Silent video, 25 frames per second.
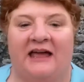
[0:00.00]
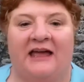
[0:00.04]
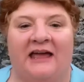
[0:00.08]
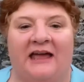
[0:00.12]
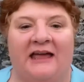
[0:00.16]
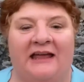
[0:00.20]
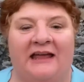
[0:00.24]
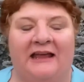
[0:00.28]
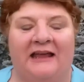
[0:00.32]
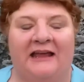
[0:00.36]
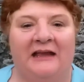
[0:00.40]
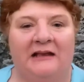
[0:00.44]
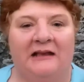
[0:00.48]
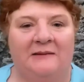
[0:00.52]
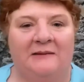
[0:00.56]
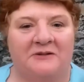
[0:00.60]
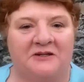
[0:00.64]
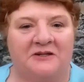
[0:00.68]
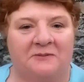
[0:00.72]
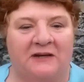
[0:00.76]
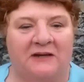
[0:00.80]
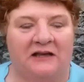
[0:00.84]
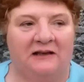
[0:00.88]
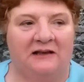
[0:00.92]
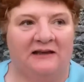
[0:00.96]
hill
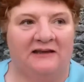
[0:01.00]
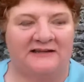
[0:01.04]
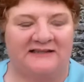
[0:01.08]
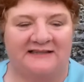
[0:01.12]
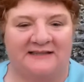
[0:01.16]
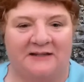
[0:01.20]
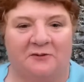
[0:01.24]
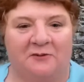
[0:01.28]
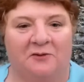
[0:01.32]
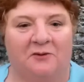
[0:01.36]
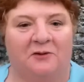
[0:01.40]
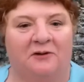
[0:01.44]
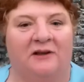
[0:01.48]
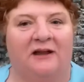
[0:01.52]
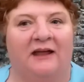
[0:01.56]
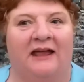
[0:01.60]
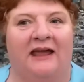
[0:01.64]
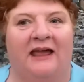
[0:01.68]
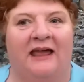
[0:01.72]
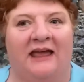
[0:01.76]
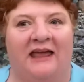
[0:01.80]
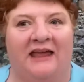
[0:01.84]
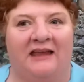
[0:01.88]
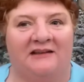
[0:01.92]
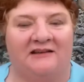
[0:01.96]
between Listowel
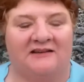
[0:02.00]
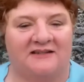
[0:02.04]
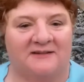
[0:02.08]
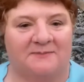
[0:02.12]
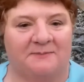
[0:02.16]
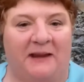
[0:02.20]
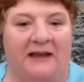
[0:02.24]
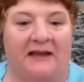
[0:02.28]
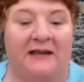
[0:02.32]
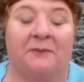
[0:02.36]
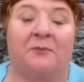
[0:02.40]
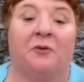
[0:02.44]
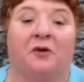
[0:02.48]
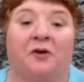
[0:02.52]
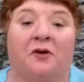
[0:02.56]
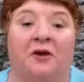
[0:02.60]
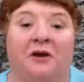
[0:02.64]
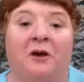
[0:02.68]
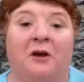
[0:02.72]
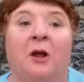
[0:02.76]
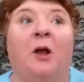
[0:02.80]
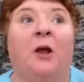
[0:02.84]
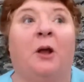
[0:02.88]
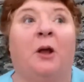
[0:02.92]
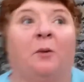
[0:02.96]
and
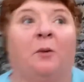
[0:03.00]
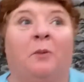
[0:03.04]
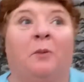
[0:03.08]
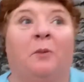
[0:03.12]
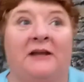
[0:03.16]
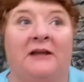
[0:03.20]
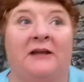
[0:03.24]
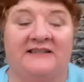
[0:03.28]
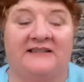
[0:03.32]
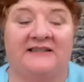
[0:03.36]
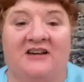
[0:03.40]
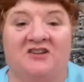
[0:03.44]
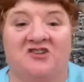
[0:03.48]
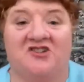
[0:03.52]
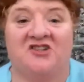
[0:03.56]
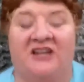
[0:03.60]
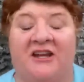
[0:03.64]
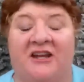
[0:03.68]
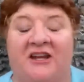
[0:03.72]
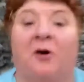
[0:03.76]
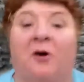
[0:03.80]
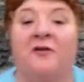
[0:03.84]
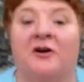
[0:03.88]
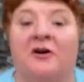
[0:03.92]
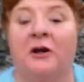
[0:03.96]
Ballybunnan? Well, it's
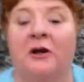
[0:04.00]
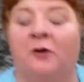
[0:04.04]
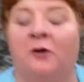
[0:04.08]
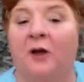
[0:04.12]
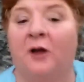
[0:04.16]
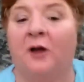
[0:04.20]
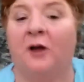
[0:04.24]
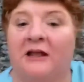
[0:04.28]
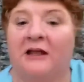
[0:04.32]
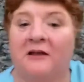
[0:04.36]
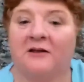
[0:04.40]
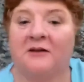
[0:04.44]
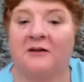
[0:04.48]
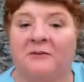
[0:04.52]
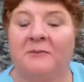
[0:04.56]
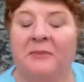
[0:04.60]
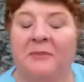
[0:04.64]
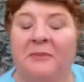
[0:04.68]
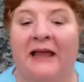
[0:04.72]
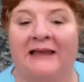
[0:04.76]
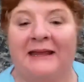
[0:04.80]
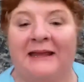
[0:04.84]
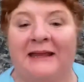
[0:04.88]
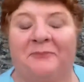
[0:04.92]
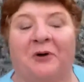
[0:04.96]
actually overlooking
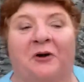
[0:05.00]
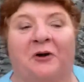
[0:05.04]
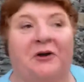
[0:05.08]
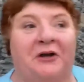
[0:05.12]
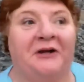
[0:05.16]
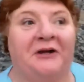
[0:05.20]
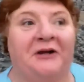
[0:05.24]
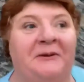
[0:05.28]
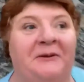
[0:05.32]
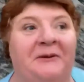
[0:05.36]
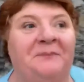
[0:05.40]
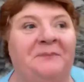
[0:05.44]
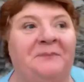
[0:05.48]
Ballybunnan